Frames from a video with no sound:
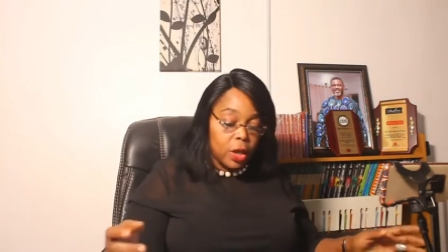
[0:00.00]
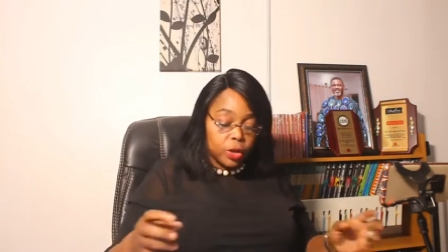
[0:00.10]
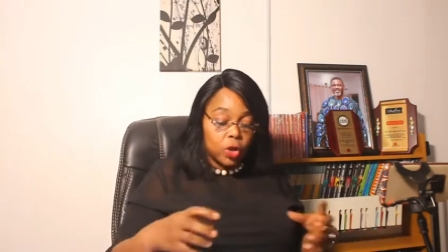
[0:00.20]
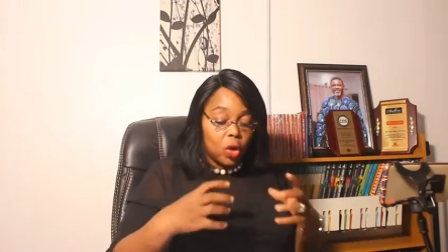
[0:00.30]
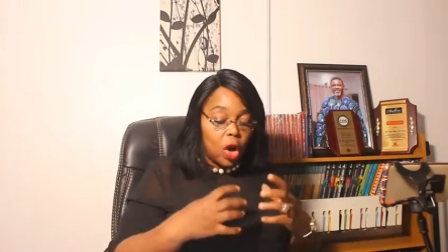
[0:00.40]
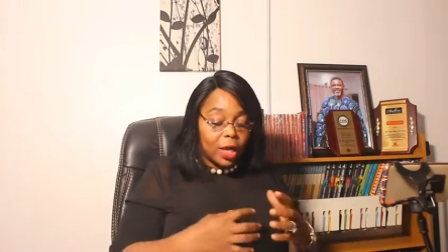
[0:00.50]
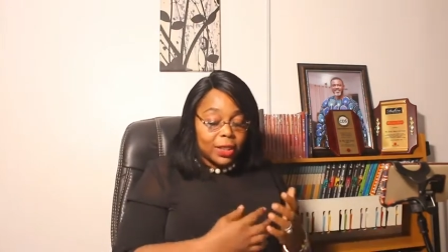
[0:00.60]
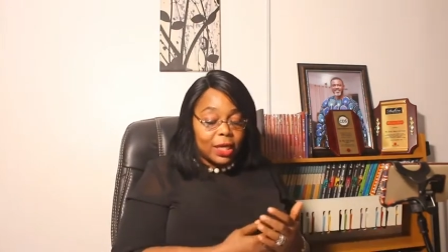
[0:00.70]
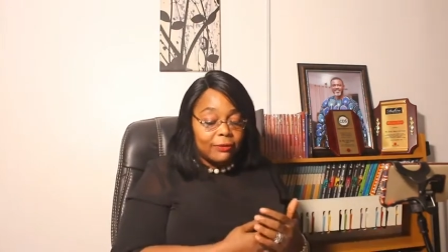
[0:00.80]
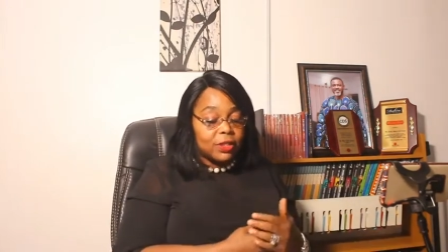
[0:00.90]
So
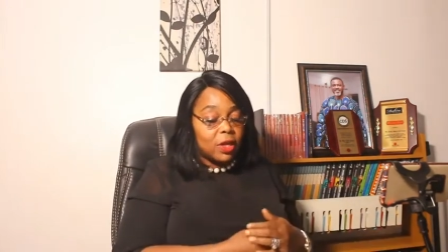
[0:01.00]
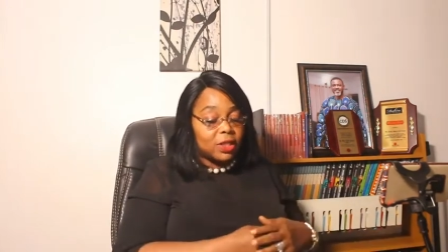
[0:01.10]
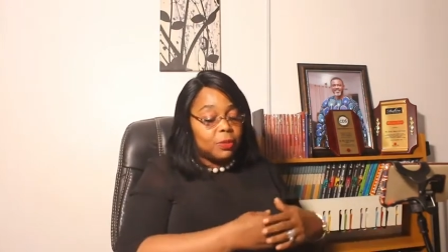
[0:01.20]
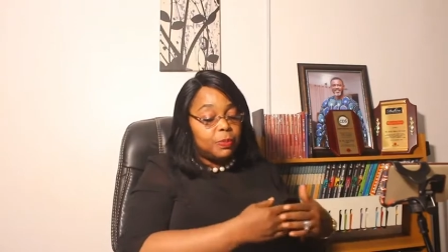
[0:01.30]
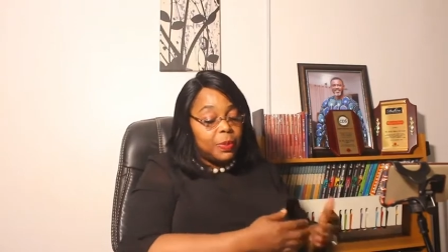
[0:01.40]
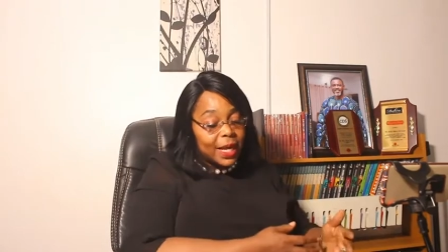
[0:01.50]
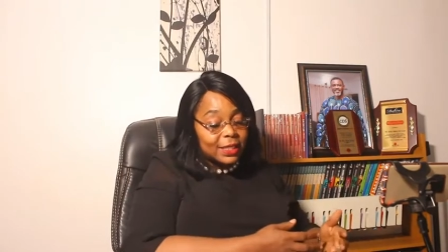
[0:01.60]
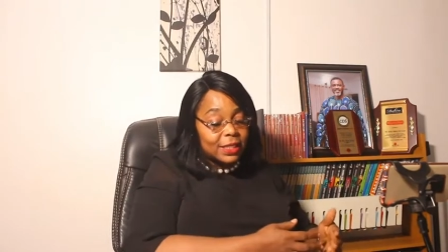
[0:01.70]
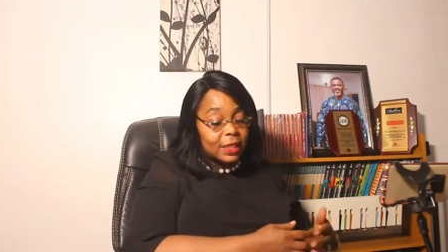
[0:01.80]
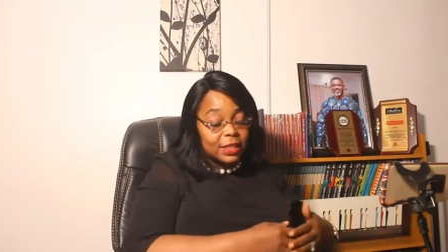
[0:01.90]
God gives us
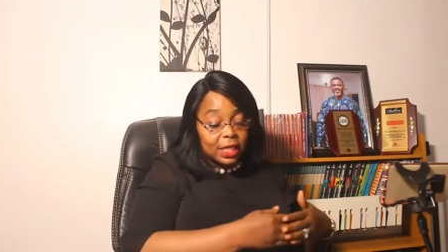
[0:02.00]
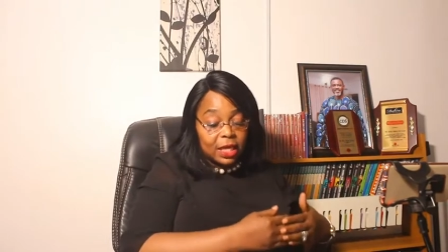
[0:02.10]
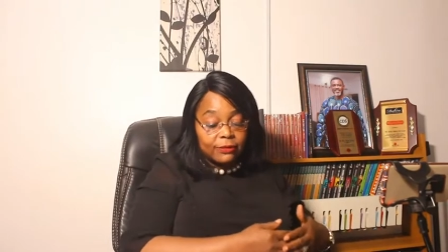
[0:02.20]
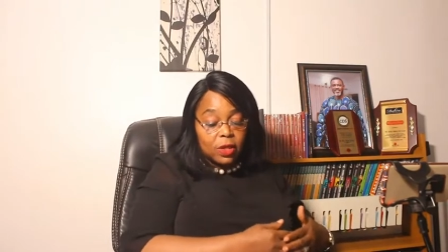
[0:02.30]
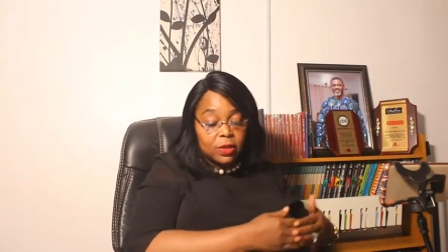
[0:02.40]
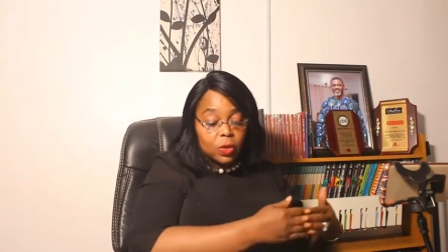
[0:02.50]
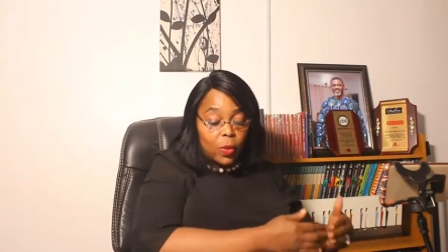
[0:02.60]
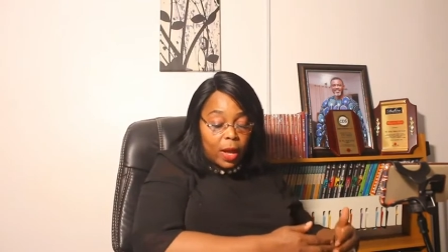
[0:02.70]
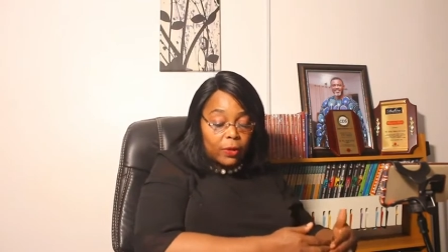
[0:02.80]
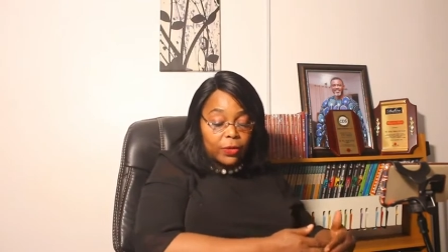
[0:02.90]
blessings, He gives us
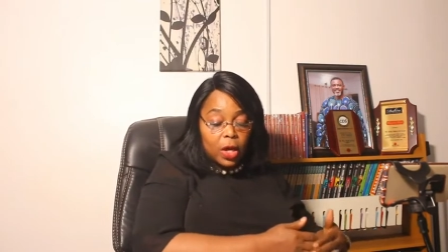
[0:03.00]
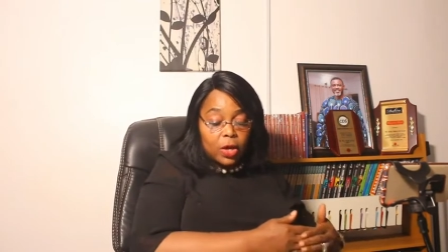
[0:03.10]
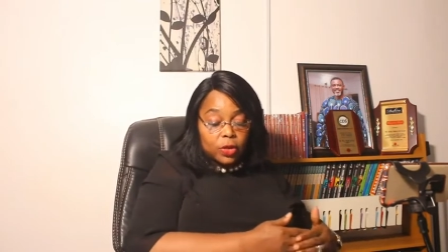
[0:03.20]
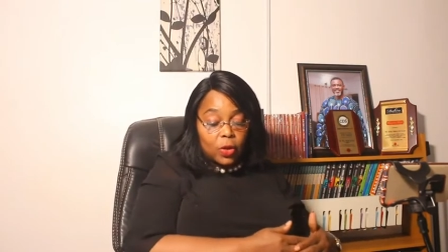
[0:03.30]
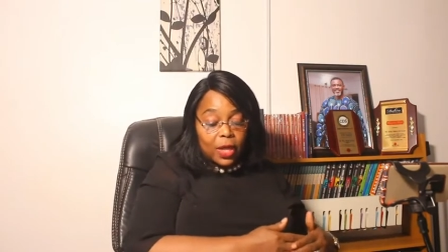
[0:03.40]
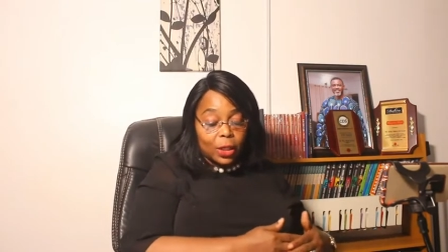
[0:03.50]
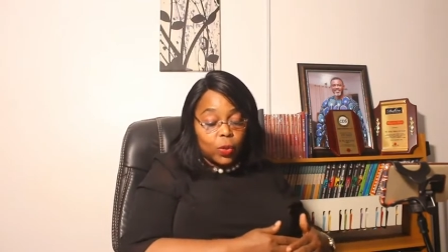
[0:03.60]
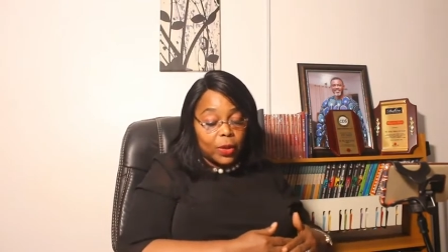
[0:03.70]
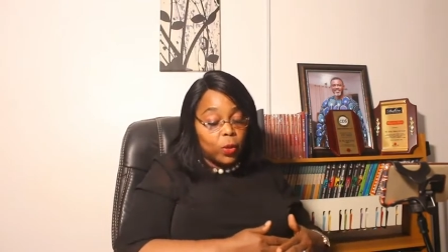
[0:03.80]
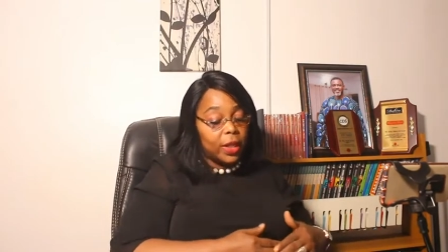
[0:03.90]
wealth so
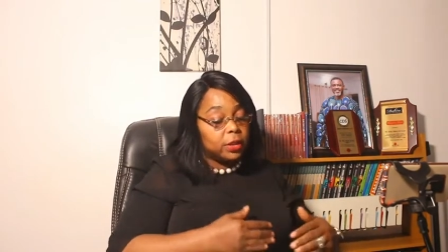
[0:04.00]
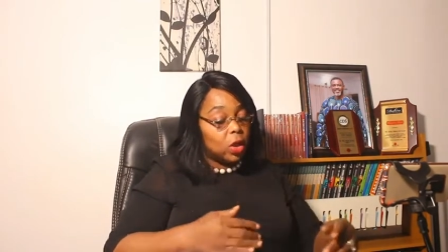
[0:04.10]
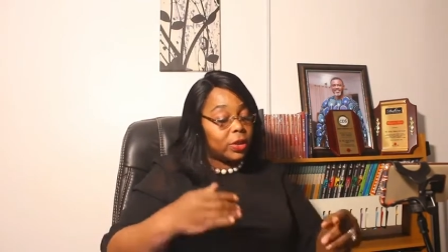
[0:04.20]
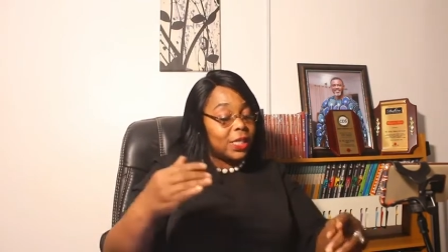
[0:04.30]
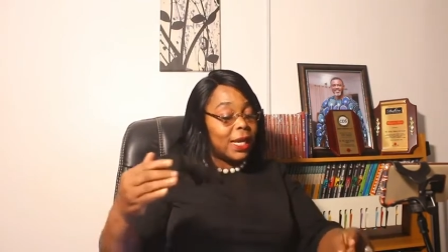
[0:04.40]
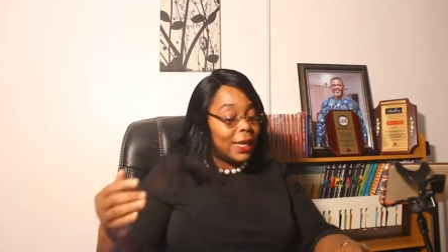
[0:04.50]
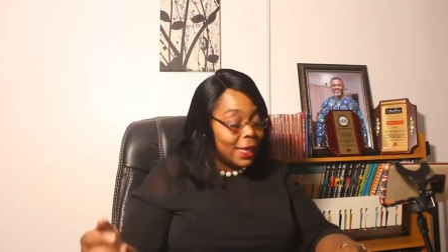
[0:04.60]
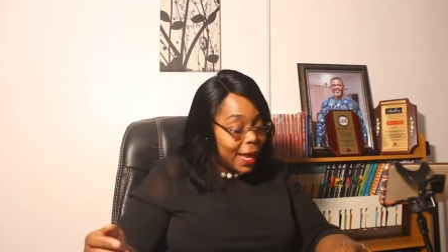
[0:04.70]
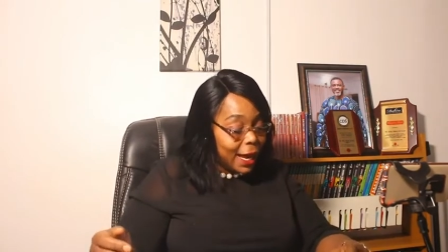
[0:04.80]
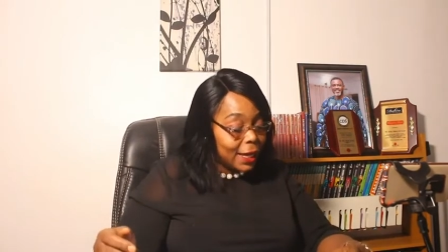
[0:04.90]
that we will not
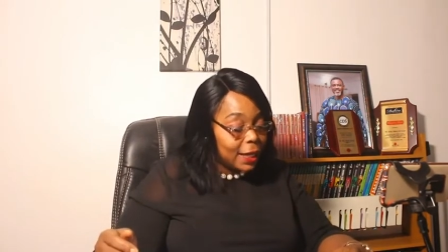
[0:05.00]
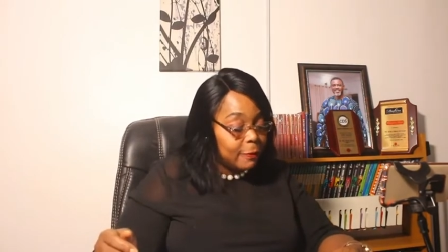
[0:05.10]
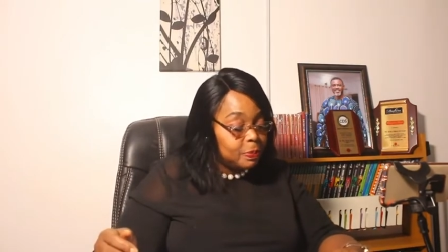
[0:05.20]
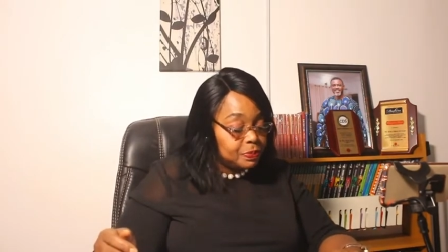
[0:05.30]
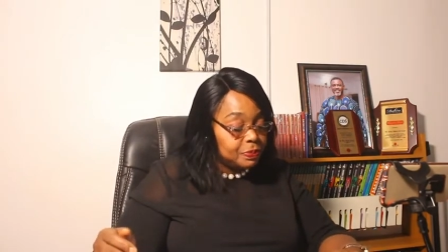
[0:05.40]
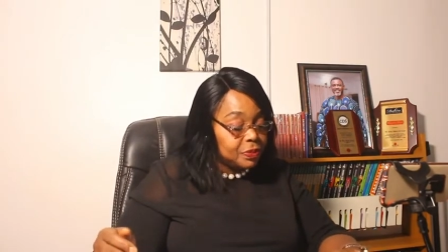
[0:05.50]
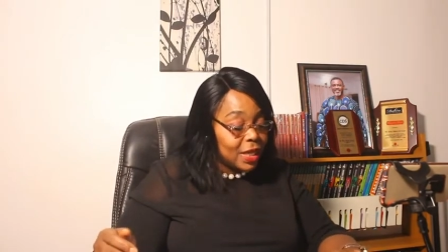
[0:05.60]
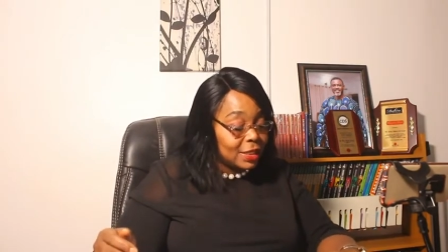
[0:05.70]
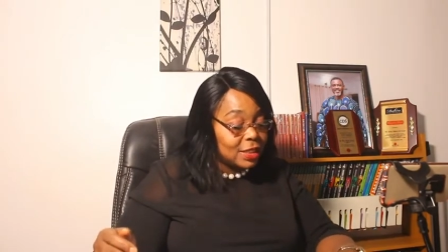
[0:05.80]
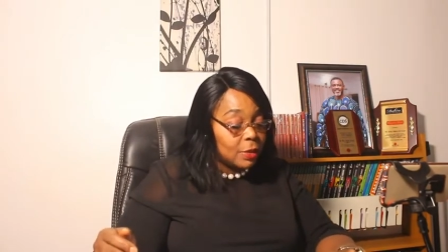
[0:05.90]
lack.
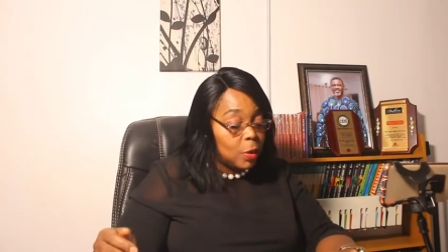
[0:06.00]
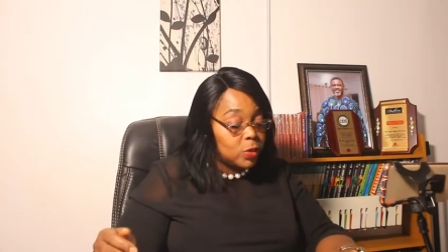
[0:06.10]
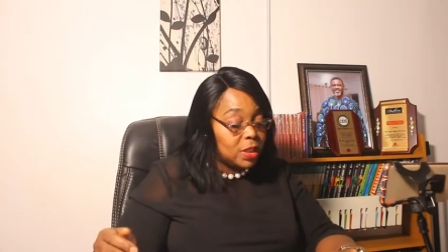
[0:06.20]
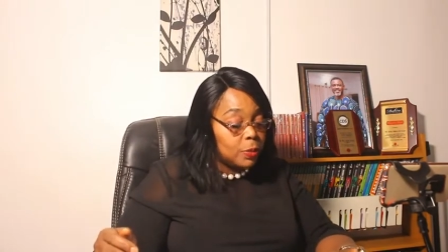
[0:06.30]
That's the most